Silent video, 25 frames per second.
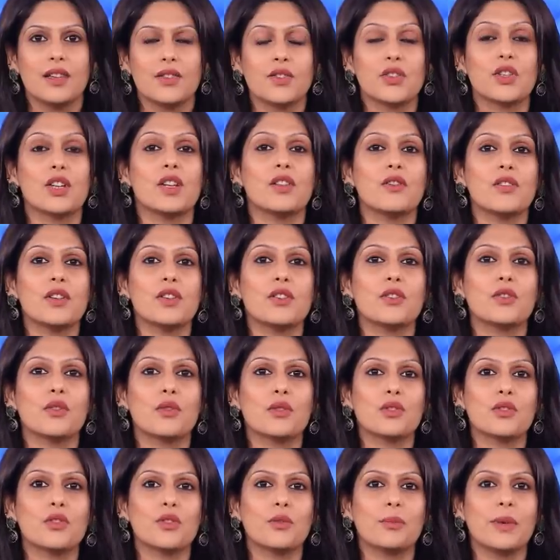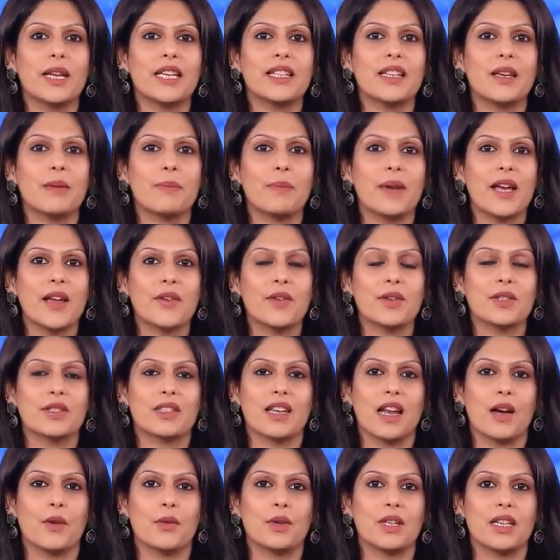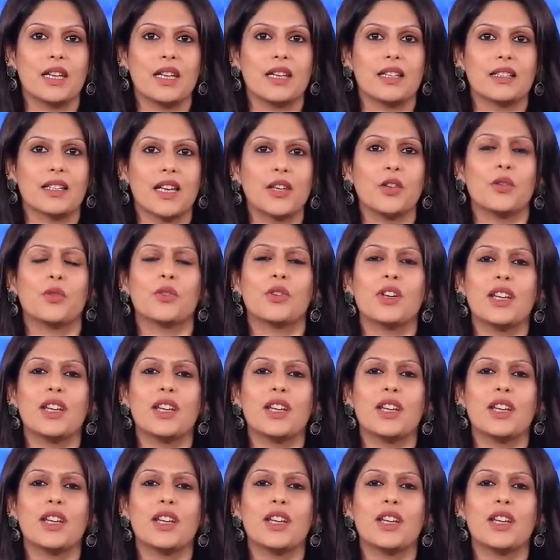Children don't obey their parents nowadays. Are you